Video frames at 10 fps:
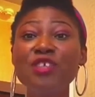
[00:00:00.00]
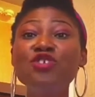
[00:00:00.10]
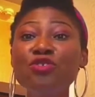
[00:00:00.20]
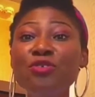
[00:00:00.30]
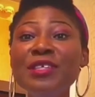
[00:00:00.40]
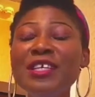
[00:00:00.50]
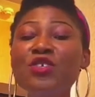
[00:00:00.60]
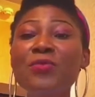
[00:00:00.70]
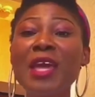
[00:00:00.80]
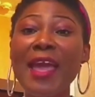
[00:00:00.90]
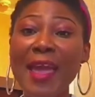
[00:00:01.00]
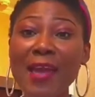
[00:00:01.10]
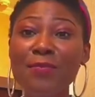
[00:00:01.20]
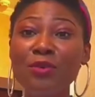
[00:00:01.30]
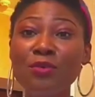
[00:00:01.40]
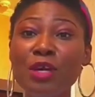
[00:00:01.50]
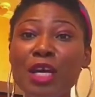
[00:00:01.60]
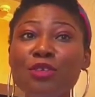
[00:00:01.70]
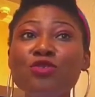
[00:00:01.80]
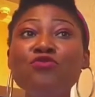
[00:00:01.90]
You need to be able
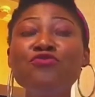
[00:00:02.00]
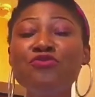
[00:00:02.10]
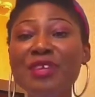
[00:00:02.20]
to